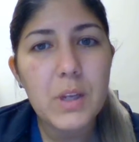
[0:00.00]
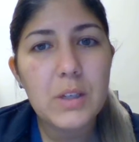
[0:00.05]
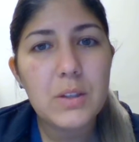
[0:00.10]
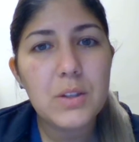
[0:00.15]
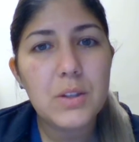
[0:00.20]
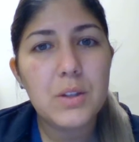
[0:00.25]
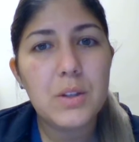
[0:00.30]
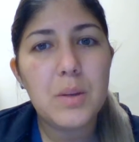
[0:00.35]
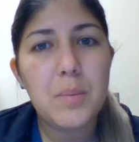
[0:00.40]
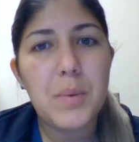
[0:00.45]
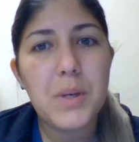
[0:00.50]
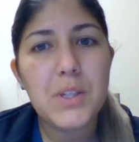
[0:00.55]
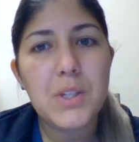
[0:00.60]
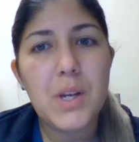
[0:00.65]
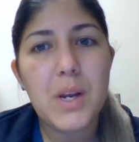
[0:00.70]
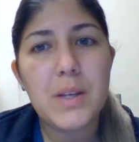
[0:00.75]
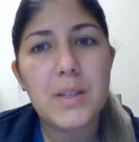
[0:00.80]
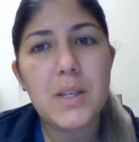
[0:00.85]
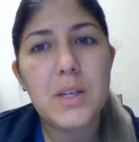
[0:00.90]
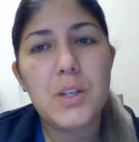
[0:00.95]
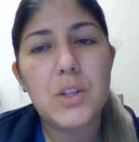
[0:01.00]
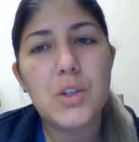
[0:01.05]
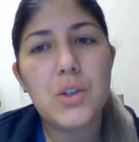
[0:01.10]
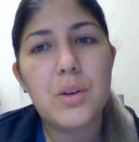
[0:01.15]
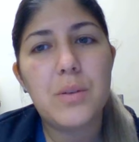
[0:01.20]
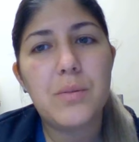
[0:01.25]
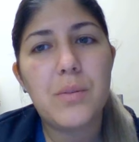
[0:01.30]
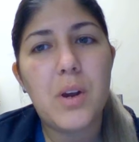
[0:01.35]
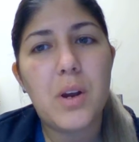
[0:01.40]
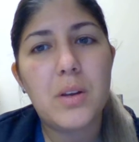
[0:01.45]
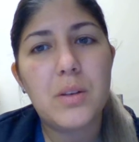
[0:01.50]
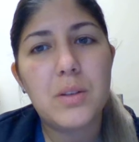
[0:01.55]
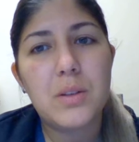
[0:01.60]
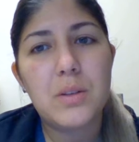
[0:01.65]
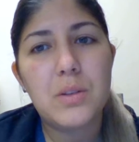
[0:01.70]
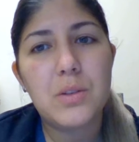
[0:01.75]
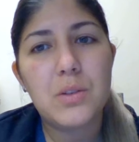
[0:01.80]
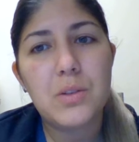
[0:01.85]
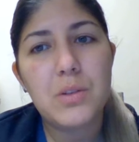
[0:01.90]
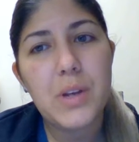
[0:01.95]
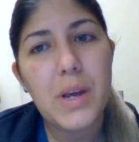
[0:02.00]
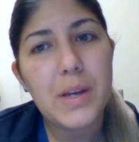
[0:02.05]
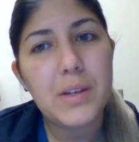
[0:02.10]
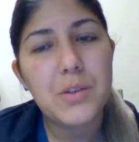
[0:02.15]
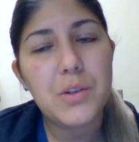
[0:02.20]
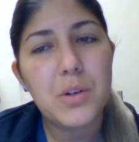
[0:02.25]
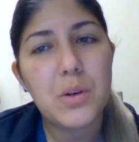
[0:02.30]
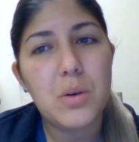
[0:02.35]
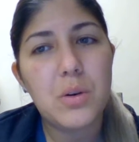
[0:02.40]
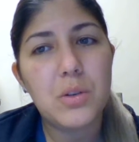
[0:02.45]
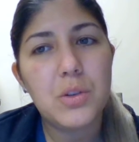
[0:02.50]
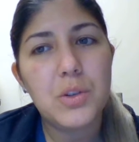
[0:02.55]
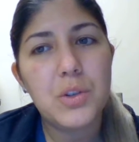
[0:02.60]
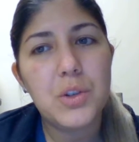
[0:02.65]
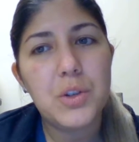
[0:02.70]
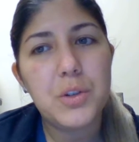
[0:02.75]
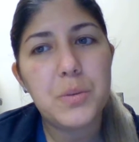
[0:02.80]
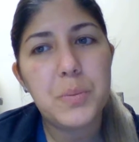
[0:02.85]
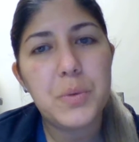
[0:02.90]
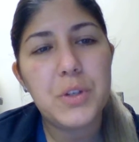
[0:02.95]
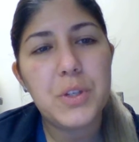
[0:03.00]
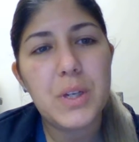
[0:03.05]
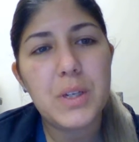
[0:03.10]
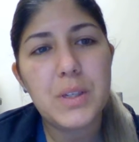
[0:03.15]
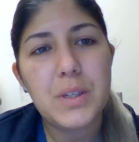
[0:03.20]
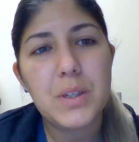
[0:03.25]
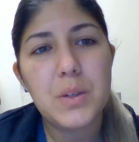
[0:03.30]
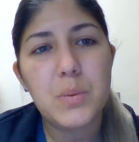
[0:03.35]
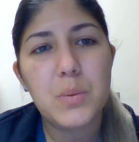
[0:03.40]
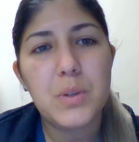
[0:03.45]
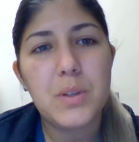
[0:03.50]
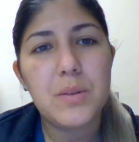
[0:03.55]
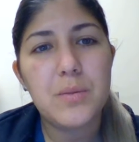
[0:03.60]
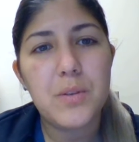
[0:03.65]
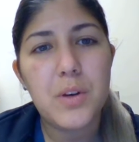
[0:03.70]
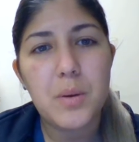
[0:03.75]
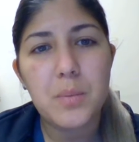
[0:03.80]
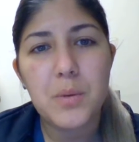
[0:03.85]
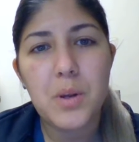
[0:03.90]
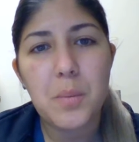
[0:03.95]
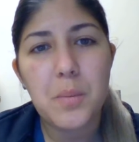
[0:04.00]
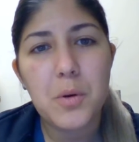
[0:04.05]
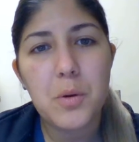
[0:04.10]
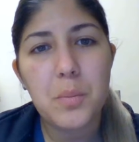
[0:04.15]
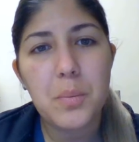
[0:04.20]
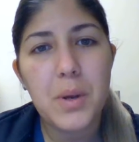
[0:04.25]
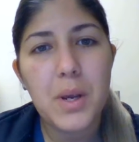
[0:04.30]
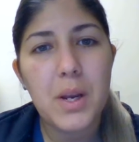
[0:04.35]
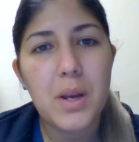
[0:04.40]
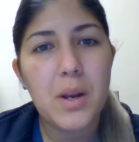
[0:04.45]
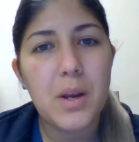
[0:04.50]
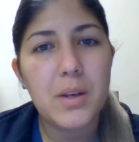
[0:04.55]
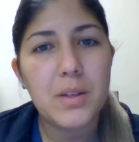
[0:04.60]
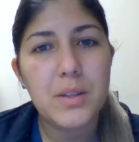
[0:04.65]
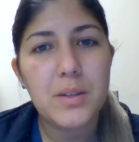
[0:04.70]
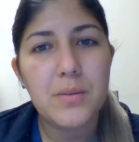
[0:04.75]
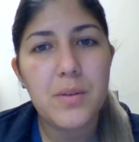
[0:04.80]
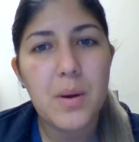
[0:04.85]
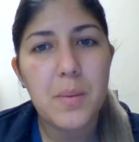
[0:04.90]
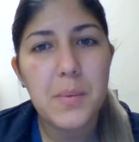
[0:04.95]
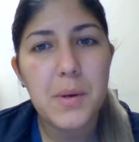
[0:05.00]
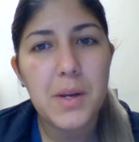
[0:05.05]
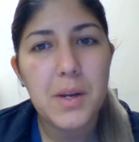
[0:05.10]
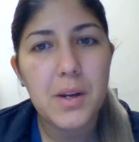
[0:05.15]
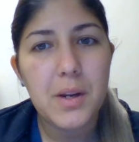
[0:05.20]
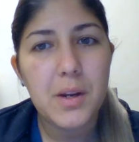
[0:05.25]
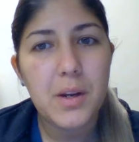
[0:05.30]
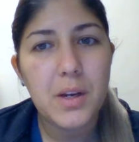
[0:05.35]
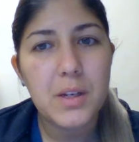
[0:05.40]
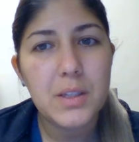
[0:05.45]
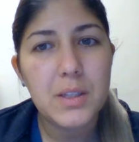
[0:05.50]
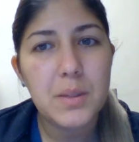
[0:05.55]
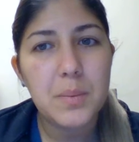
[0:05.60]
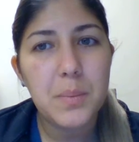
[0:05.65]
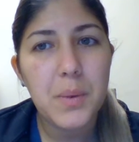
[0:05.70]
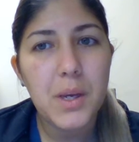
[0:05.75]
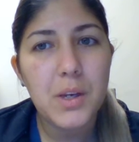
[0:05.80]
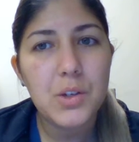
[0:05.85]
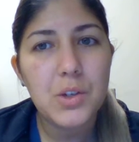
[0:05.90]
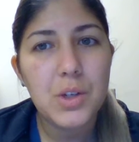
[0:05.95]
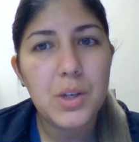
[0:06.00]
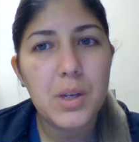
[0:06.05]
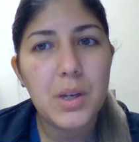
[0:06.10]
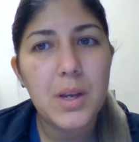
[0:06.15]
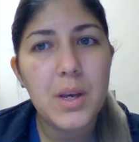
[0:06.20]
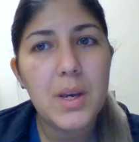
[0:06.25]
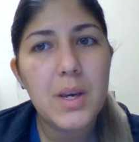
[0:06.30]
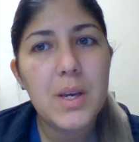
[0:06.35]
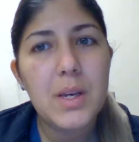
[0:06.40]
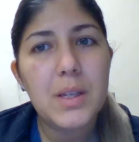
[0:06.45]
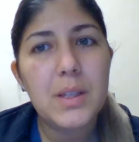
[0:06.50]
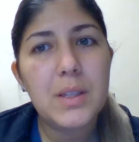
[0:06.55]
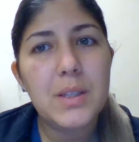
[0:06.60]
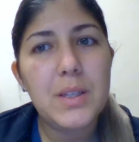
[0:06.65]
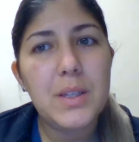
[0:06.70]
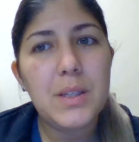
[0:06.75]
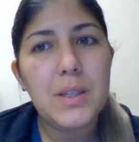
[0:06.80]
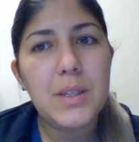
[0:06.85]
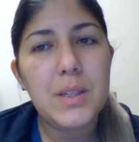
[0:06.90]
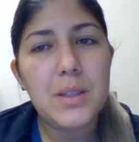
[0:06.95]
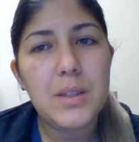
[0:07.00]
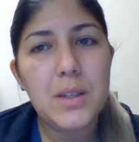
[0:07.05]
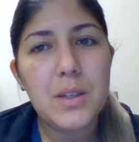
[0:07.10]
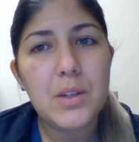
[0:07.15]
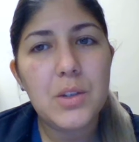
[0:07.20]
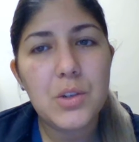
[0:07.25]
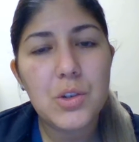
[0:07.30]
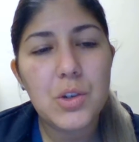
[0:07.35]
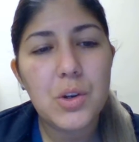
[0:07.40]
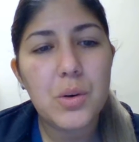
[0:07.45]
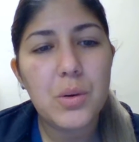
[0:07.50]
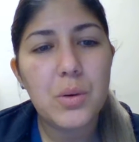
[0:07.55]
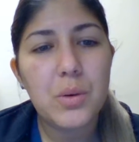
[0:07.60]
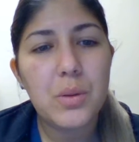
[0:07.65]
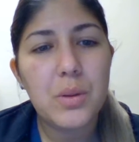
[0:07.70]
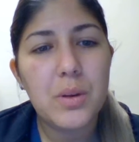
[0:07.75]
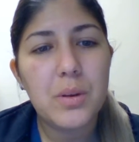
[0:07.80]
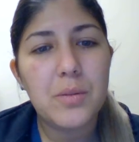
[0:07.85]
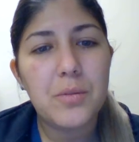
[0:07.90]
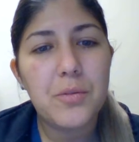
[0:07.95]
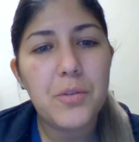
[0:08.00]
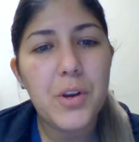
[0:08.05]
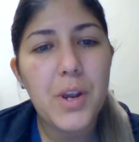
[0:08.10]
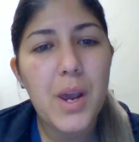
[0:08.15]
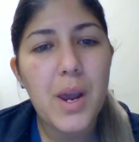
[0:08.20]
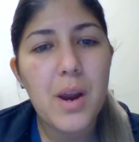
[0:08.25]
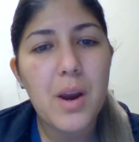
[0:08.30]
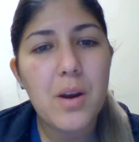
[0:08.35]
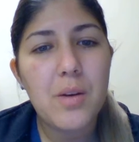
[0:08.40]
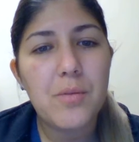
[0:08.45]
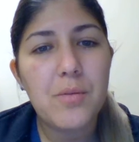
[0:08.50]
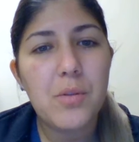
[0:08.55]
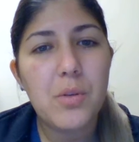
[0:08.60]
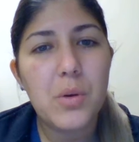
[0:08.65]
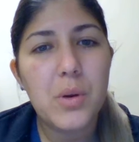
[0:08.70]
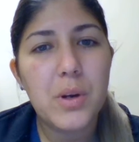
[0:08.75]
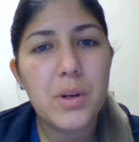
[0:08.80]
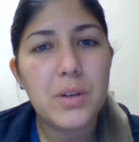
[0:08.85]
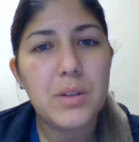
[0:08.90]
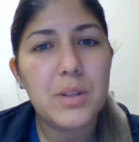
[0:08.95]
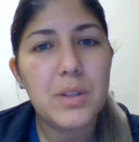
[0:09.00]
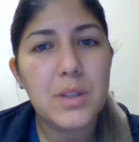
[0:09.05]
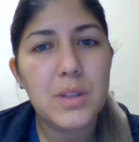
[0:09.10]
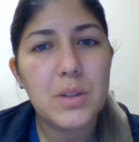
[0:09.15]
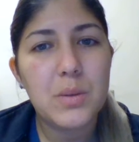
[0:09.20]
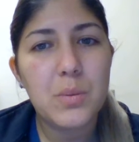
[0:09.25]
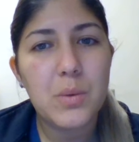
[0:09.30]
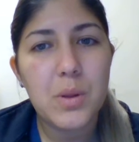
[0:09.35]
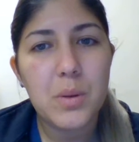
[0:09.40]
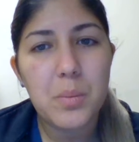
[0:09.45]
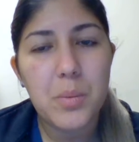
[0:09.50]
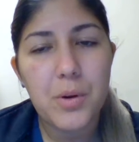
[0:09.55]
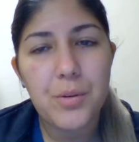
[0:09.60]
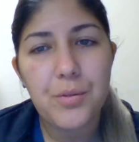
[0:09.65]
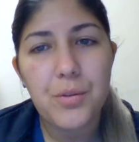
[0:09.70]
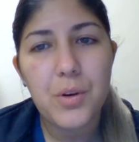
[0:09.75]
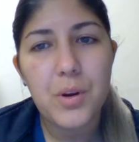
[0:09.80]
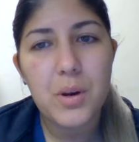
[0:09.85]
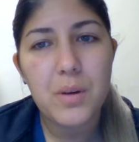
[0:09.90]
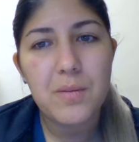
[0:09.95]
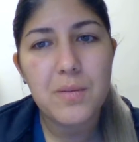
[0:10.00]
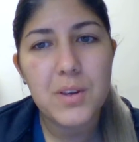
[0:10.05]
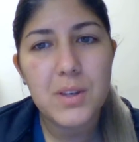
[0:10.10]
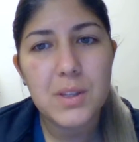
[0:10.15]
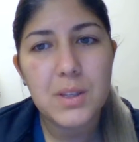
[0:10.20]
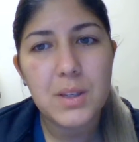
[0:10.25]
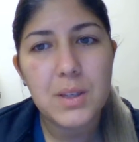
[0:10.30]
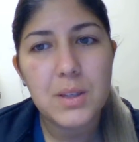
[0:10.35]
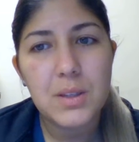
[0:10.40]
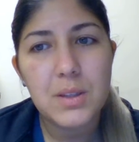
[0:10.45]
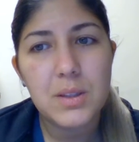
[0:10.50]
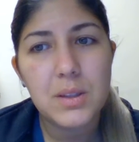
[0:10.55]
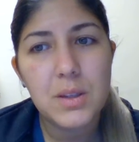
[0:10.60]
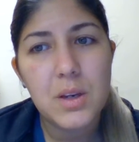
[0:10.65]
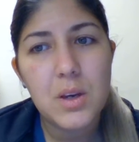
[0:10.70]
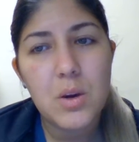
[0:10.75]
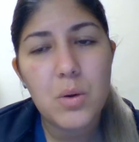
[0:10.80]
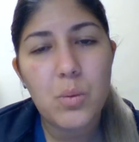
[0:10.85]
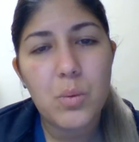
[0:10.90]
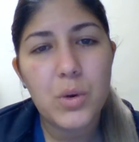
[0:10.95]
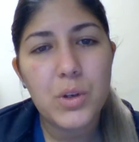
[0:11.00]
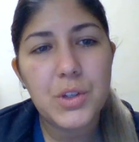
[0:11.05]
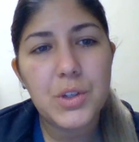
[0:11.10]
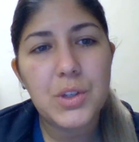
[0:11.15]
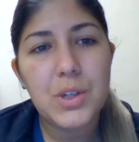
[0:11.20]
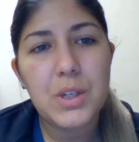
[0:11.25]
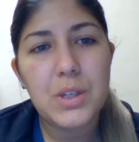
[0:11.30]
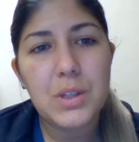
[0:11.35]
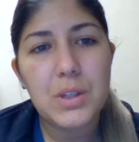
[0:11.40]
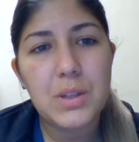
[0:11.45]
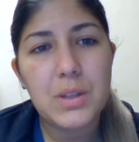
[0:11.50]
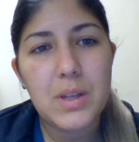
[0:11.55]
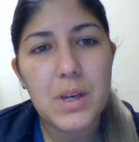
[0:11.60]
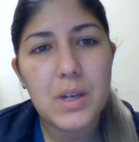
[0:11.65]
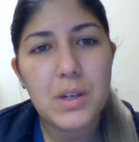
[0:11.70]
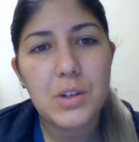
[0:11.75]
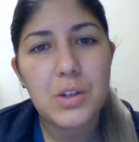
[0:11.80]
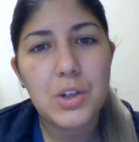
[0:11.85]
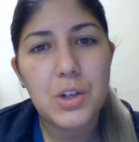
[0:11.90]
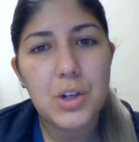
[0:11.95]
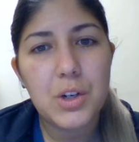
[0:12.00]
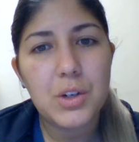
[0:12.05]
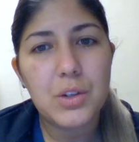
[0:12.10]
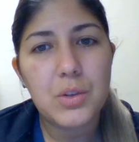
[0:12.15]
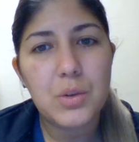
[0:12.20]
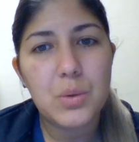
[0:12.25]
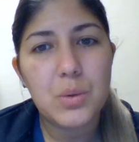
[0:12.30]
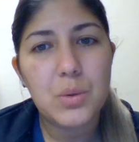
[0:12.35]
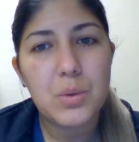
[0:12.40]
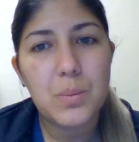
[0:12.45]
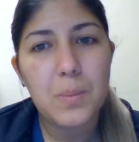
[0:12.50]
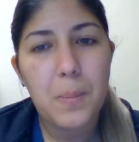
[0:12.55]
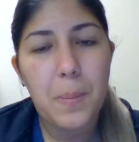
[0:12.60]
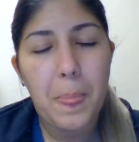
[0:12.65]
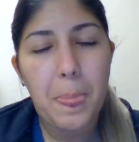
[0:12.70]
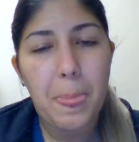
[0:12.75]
So the patient has a history of gastric ulcers, presented with severe abdominal pain, nausea, vomiting, and constipation. The CT did show the free air and fluid consistent with the perforated viscus, which they then took her to